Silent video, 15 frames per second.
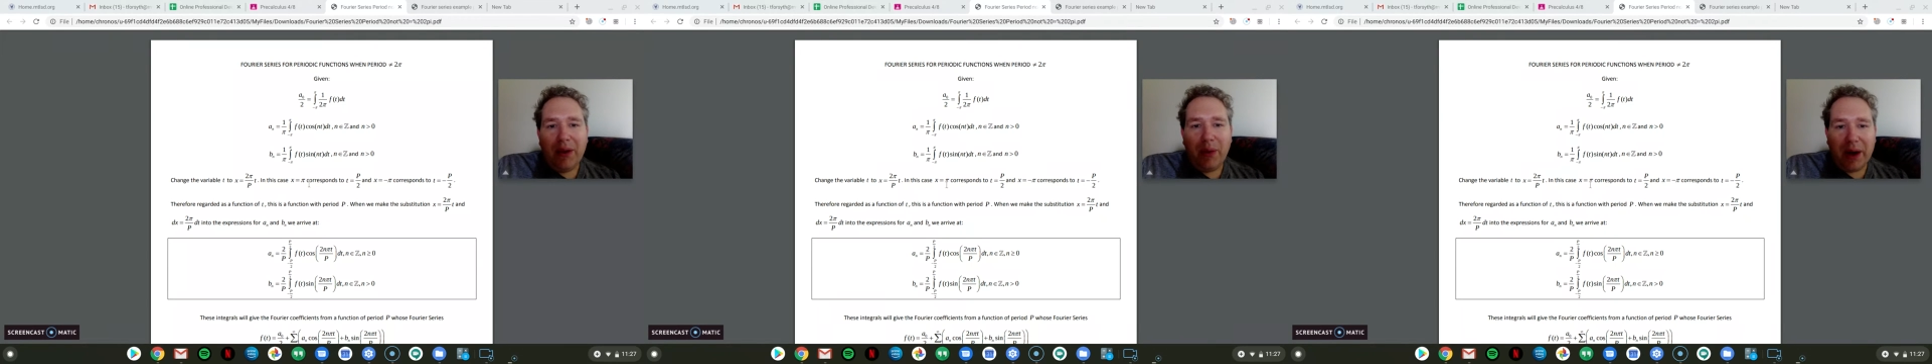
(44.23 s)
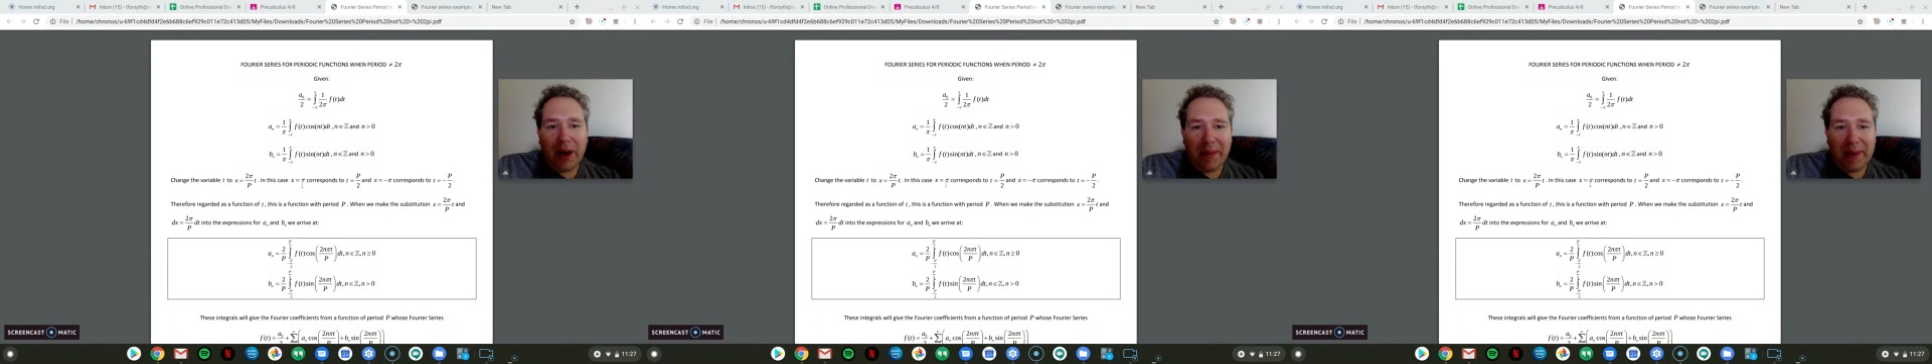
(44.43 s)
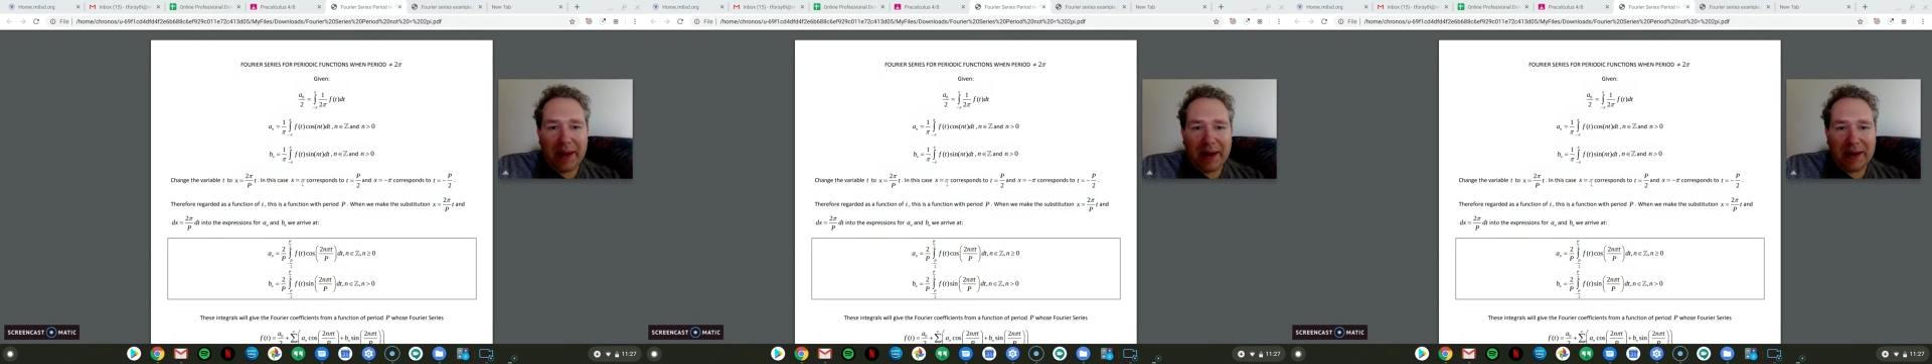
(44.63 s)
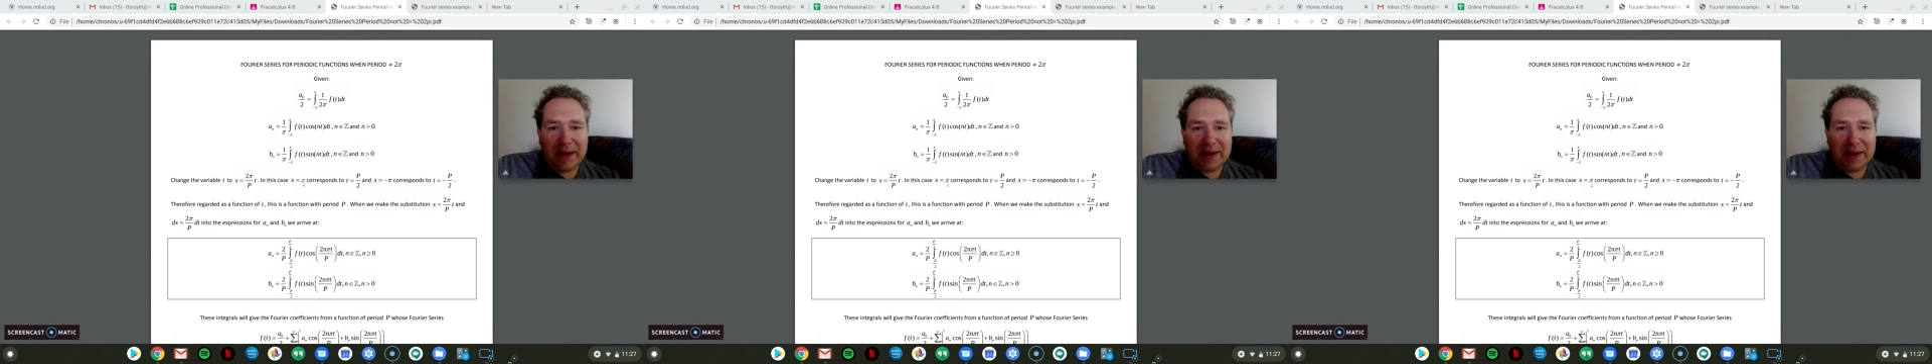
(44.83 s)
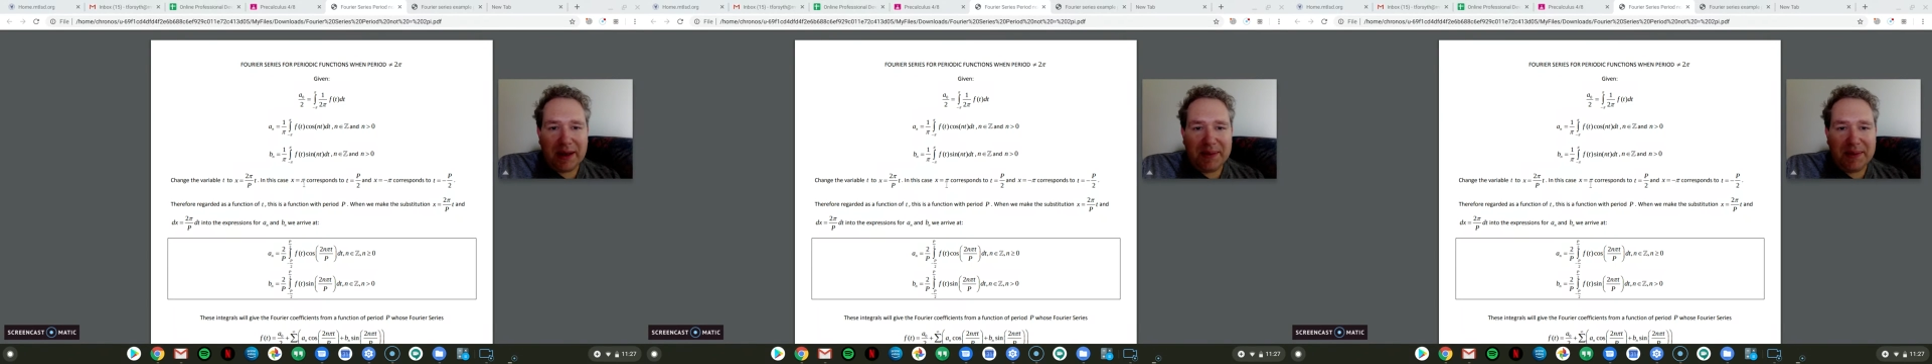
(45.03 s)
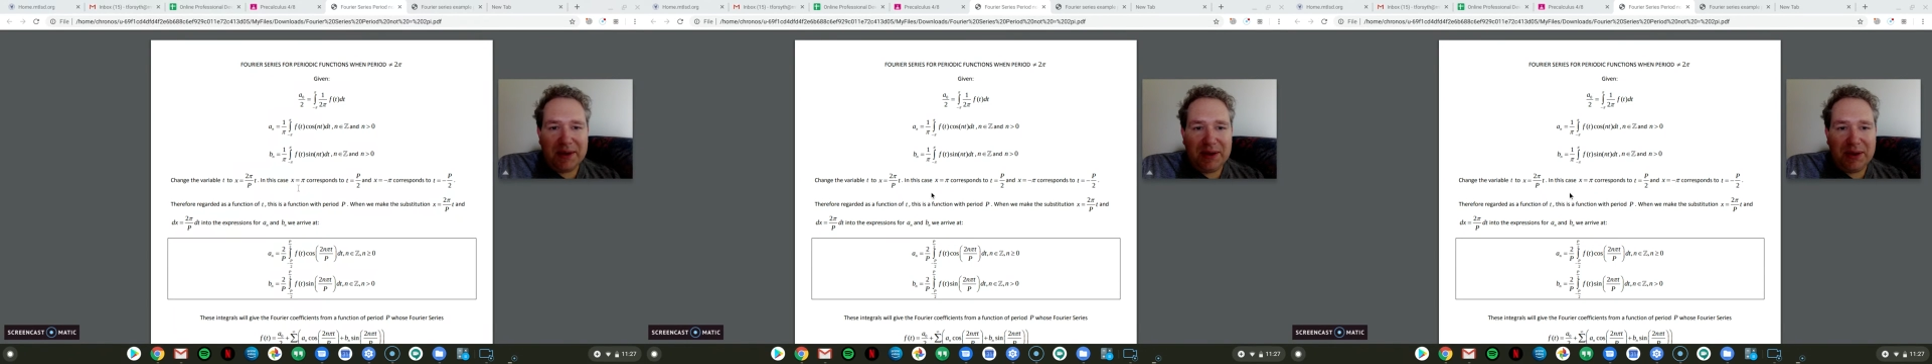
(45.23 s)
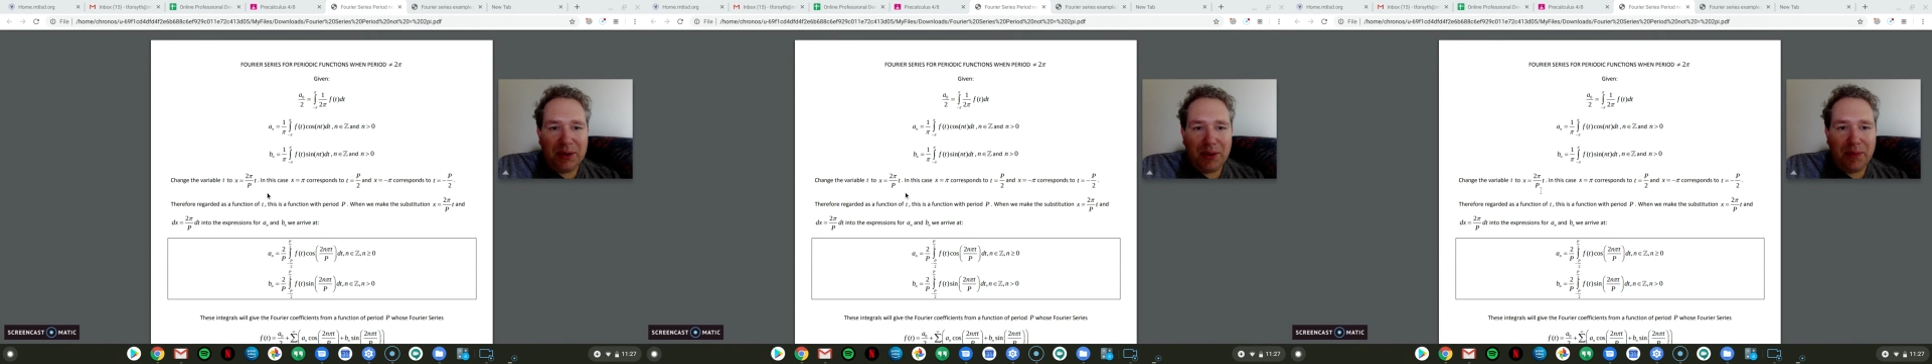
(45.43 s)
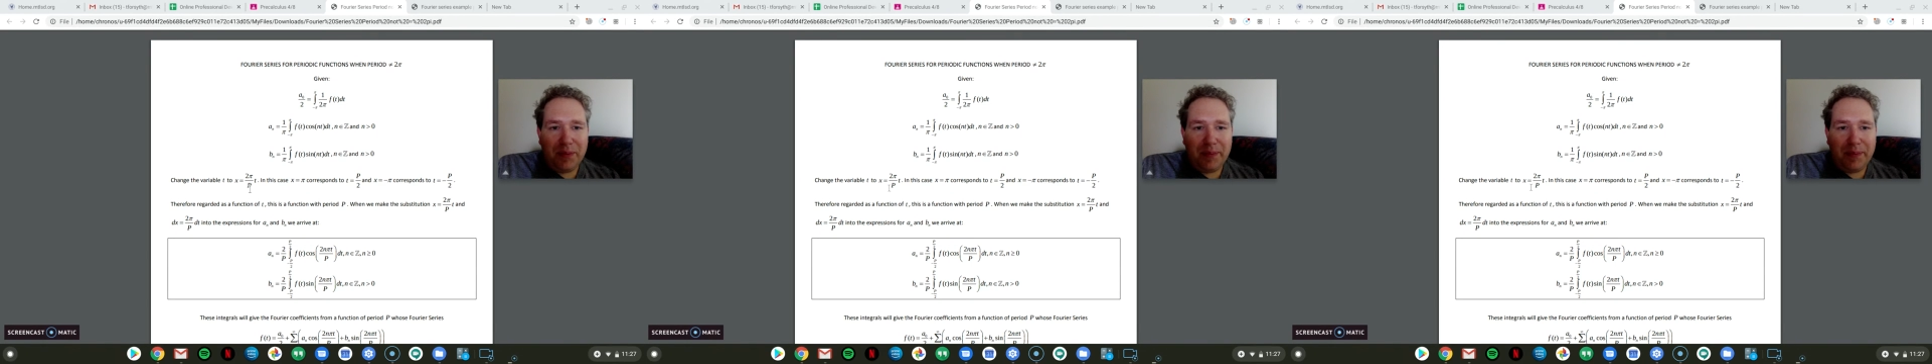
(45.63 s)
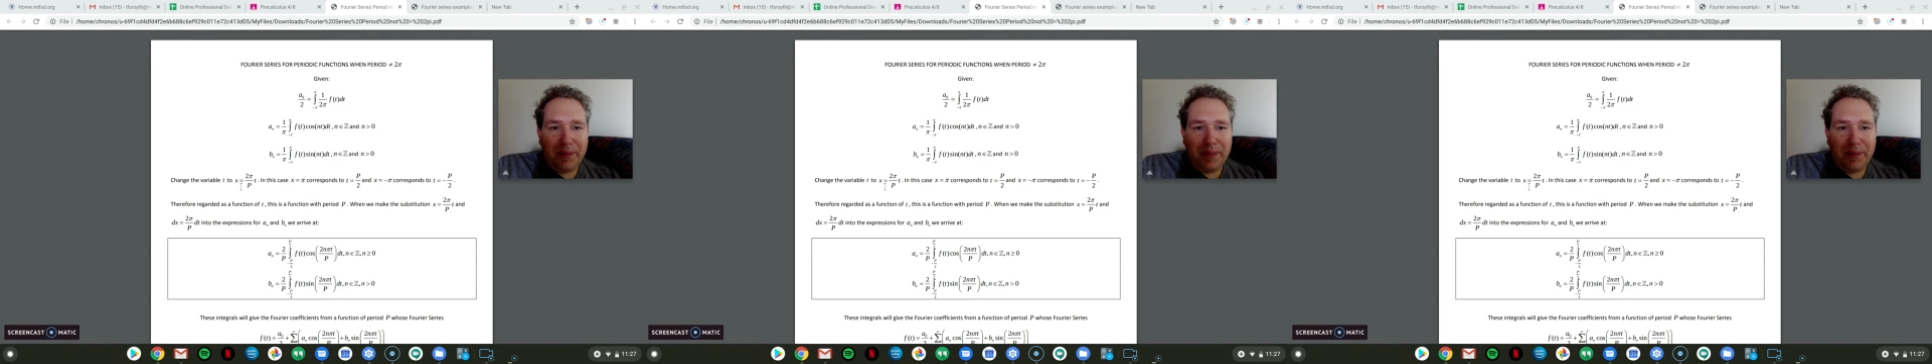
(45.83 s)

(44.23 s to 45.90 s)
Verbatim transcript: what I mean is substitute